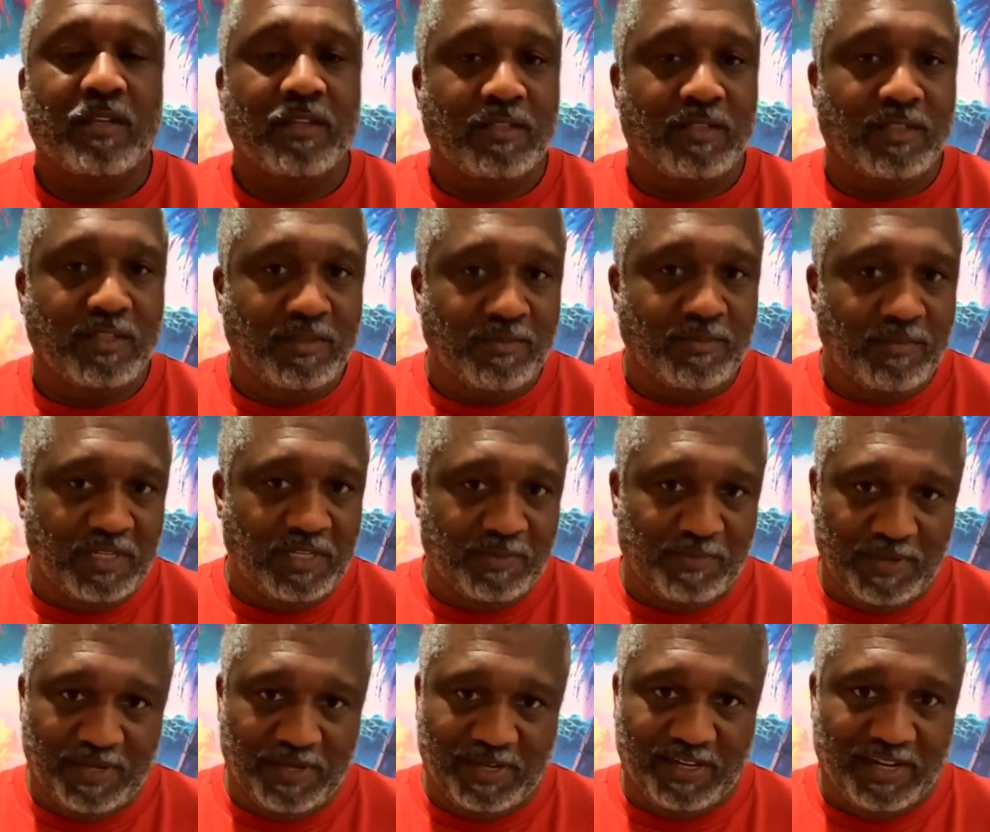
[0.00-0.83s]
This is
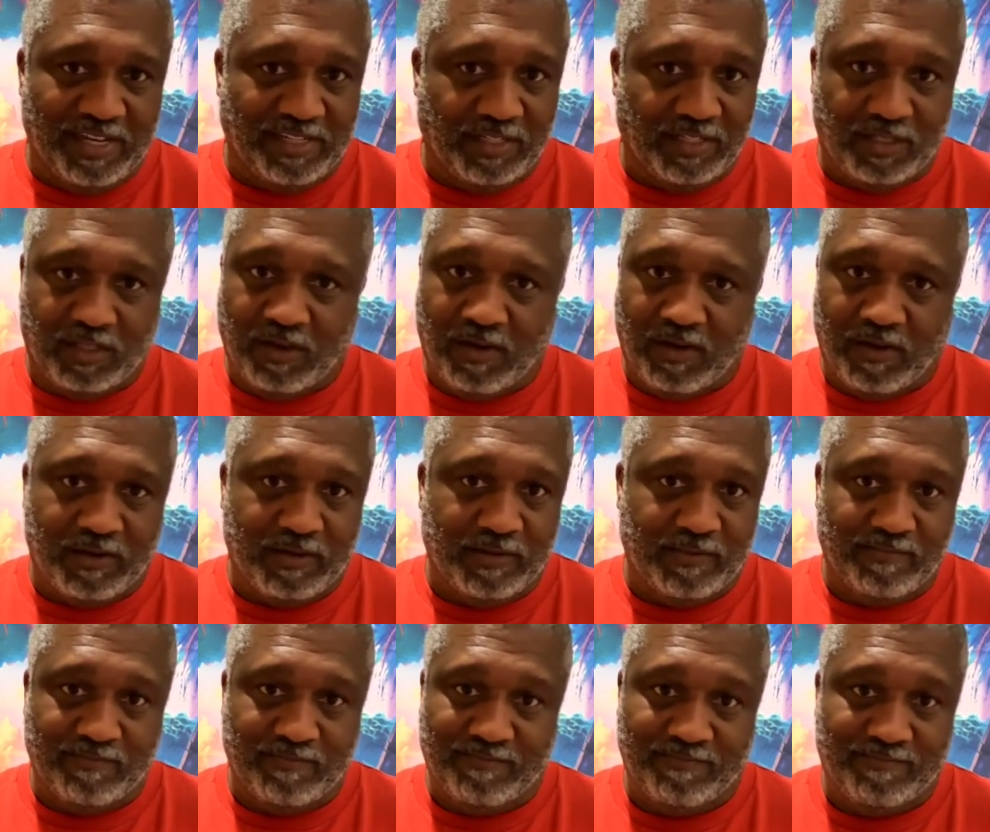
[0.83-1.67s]
me speaking as a
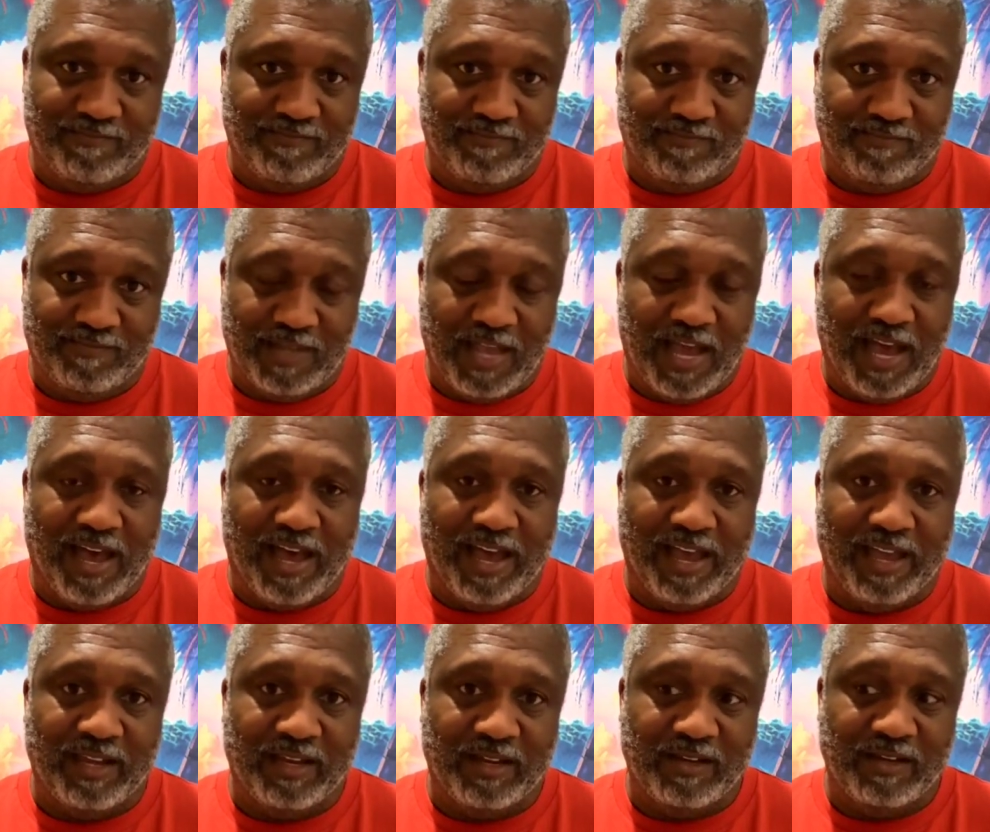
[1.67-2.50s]
thought.
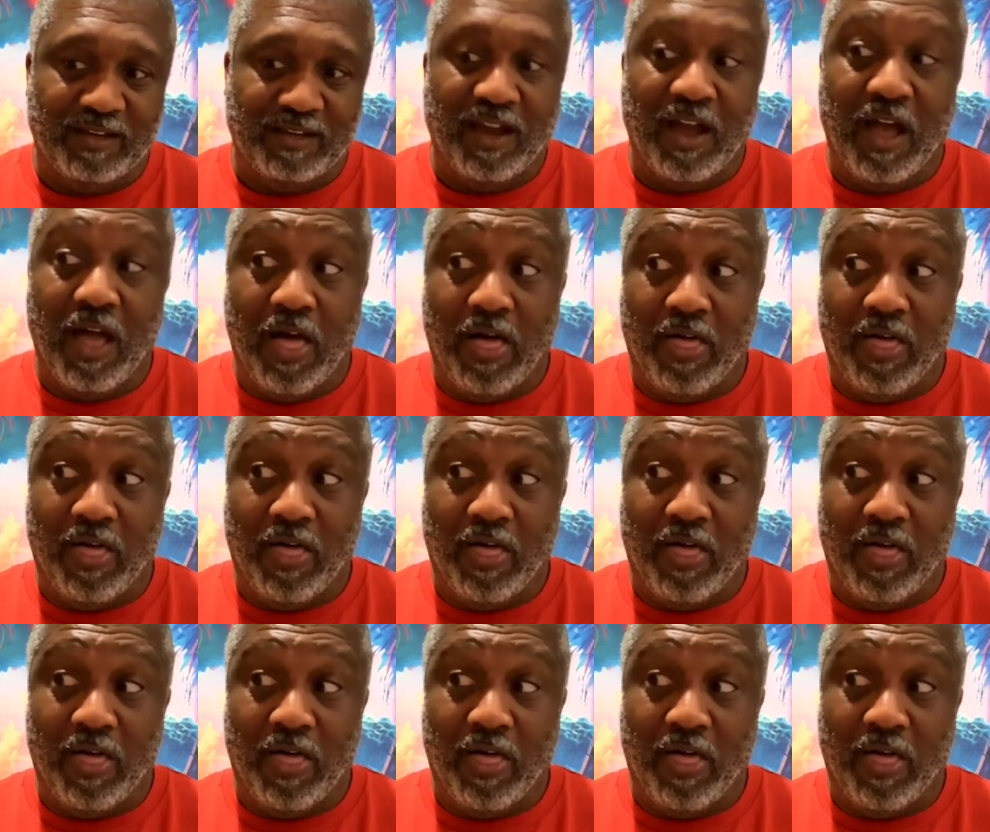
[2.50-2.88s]
Hi.